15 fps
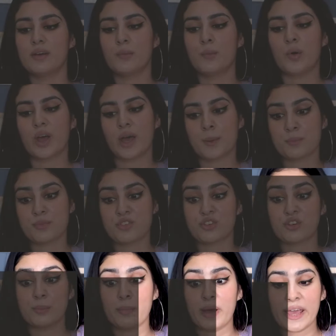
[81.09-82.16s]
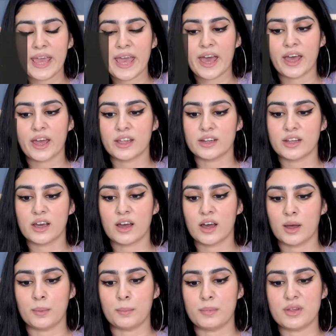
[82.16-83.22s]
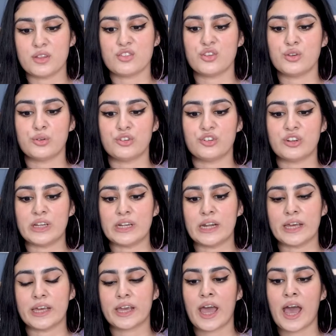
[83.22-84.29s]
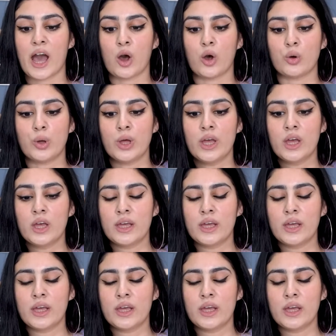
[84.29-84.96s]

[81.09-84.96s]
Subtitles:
What comes to my head is usually like how